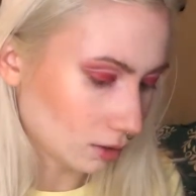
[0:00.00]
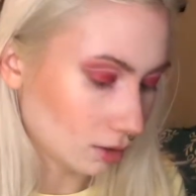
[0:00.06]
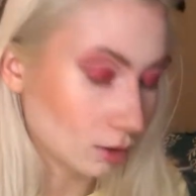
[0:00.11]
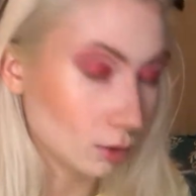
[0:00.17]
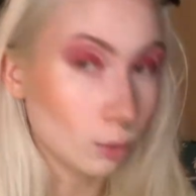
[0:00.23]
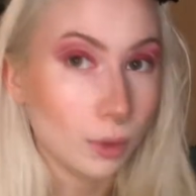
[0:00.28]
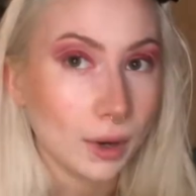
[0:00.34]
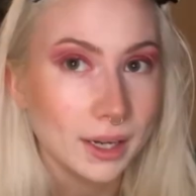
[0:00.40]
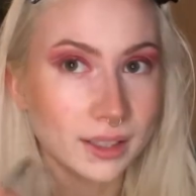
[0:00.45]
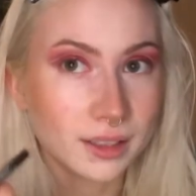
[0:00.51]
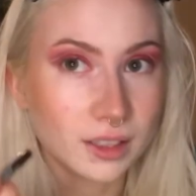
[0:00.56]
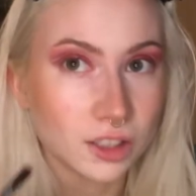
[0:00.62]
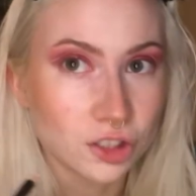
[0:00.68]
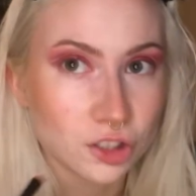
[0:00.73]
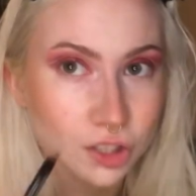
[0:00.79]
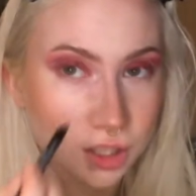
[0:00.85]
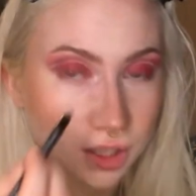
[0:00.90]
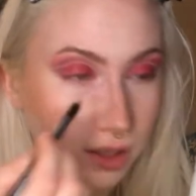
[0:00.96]
the white that
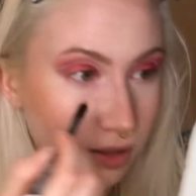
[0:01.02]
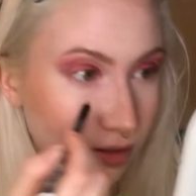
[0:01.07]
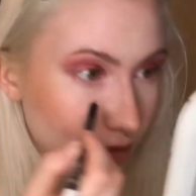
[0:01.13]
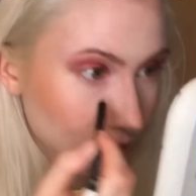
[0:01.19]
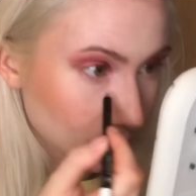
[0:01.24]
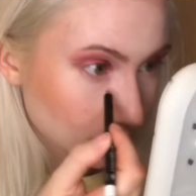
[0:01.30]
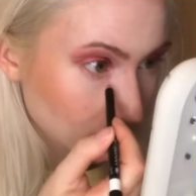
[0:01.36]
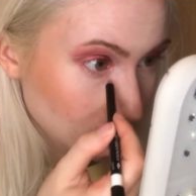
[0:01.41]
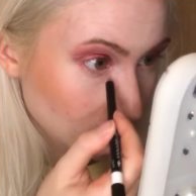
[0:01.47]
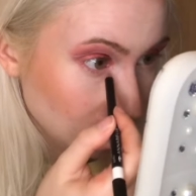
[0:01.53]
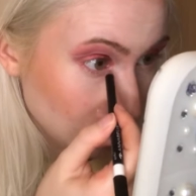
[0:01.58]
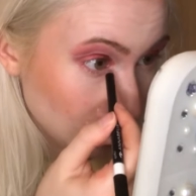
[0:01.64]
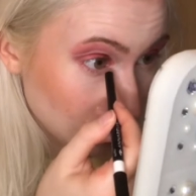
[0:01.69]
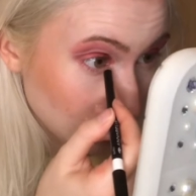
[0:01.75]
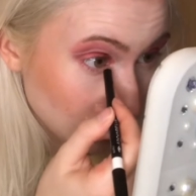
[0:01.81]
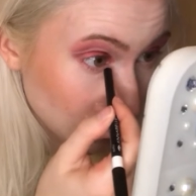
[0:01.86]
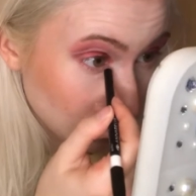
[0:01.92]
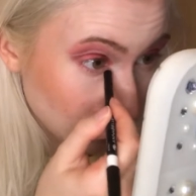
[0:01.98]
she does under her
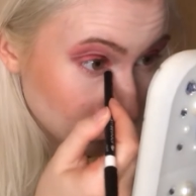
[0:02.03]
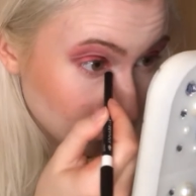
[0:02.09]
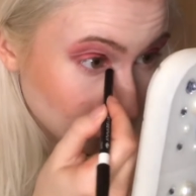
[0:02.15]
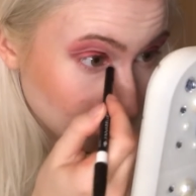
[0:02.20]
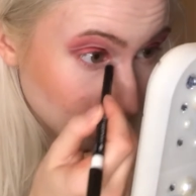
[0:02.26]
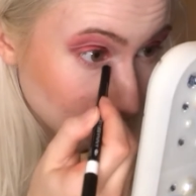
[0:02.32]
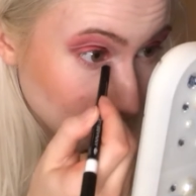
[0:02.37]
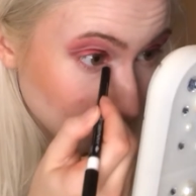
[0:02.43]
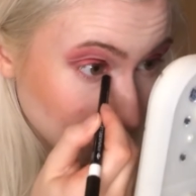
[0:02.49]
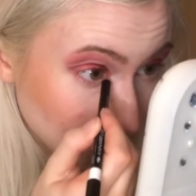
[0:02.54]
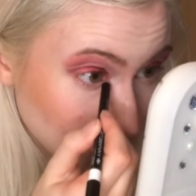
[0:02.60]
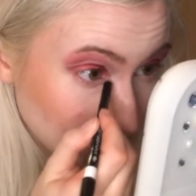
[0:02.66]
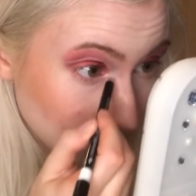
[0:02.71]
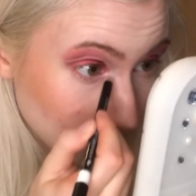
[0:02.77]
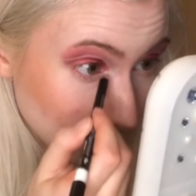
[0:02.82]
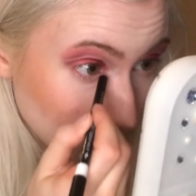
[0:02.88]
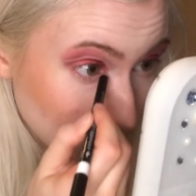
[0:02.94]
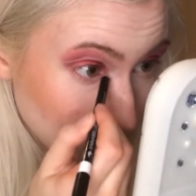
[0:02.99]
eye. So
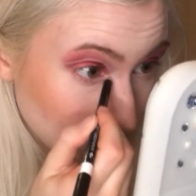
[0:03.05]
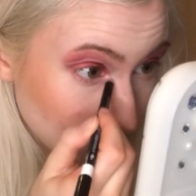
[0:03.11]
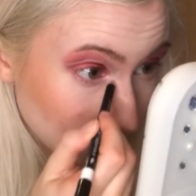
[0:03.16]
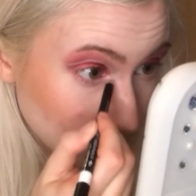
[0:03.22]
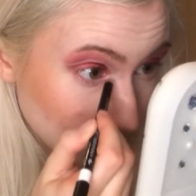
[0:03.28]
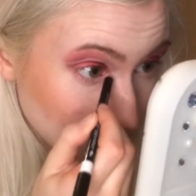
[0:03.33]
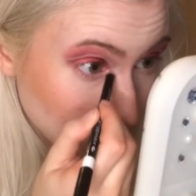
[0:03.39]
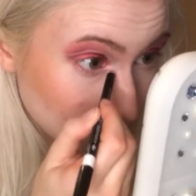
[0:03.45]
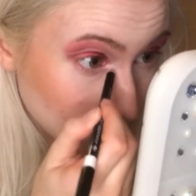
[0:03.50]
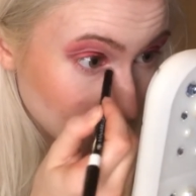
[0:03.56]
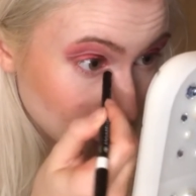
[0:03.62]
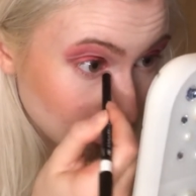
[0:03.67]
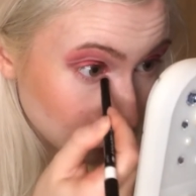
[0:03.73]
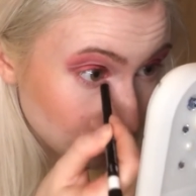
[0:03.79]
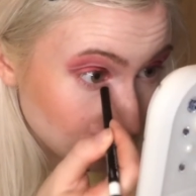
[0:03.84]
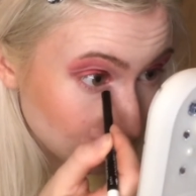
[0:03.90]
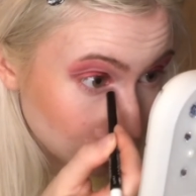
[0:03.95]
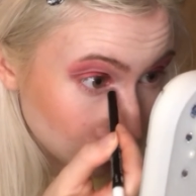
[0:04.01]
the same
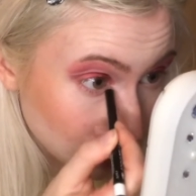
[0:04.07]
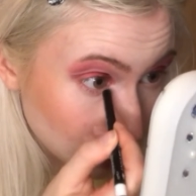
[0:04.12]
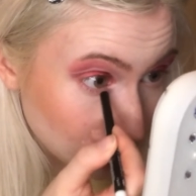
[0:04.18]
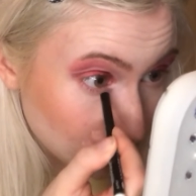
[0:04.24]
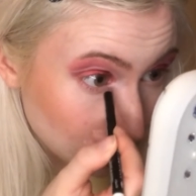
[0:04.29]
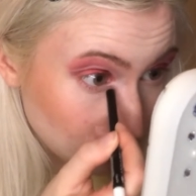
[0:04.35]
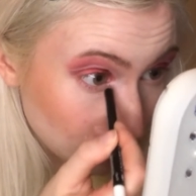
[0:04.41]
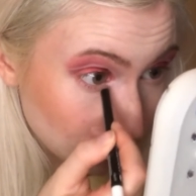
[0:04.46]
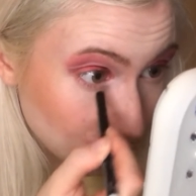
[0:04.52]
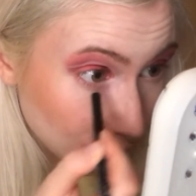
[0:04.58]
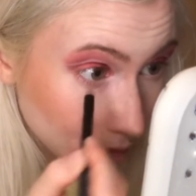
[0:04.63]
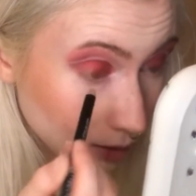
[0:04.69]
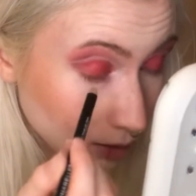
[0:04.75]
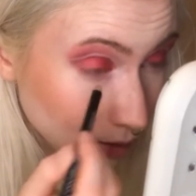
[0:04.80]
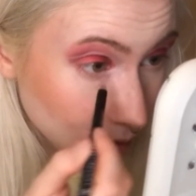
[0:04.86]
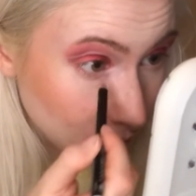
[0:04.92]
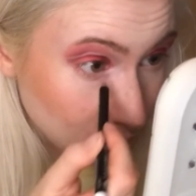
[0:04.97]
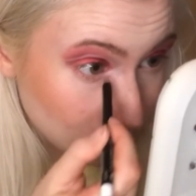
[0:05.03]
kind of shape,
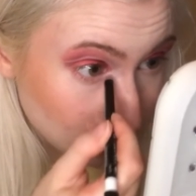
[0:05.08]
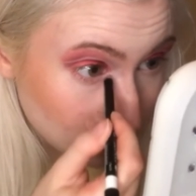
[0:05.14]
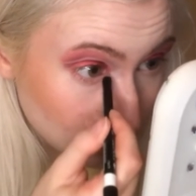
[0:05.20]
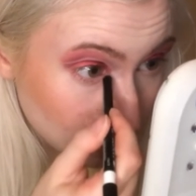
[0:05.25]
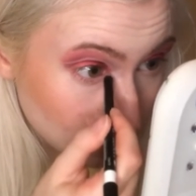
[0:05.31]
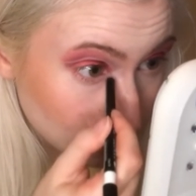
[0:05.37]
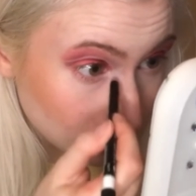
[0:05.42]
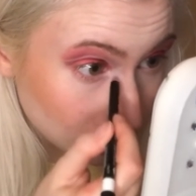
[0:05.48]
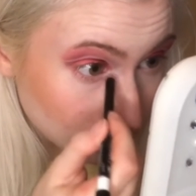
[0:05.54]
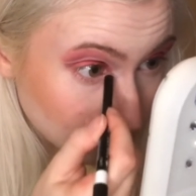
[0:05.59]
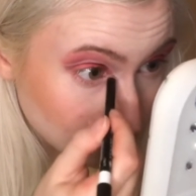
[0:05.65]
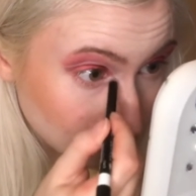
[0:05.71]
just